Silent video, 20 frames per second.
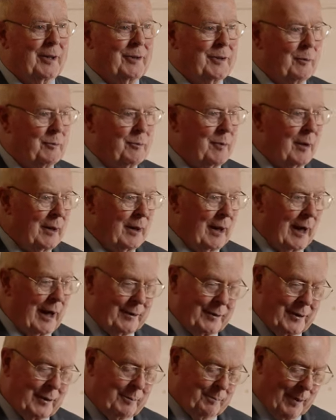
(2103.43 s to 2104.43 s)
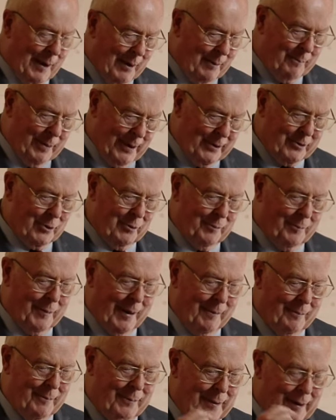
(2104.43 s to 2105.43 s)
at the at the petrol
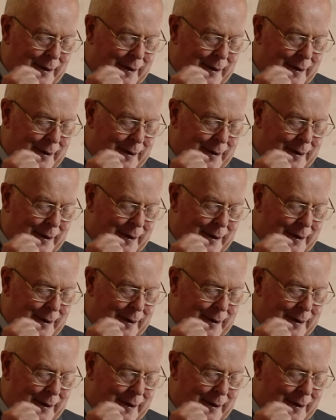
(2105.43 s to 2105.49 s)
pump,